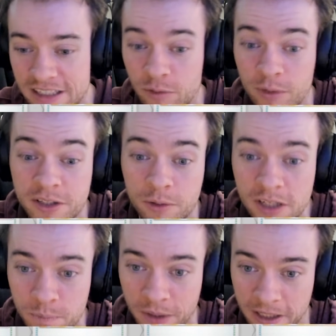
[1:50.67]
it runs
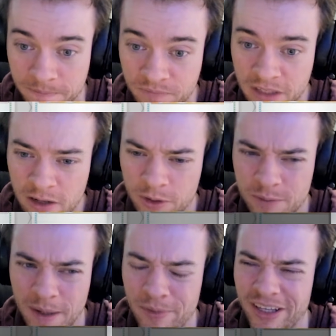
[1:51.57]
Crispin, which you
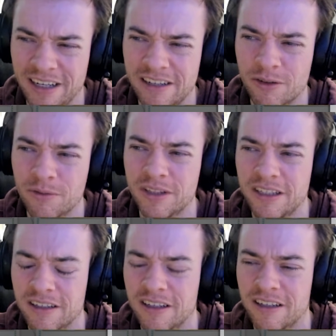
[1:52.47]
might be thinking it's only
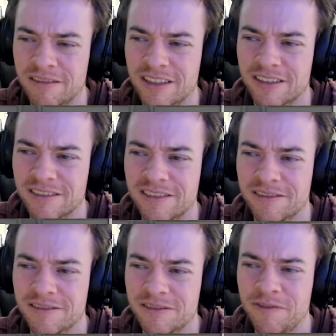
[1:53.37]
a
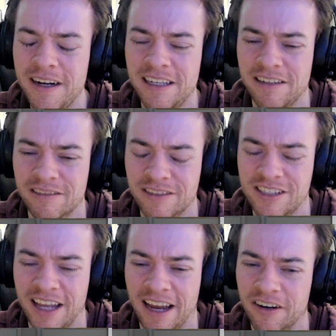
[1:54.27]
fighting
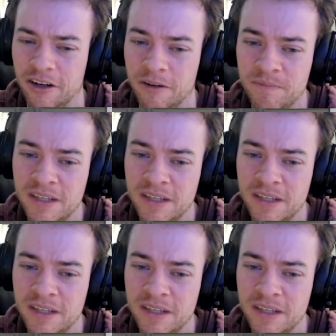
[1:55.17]
attacker.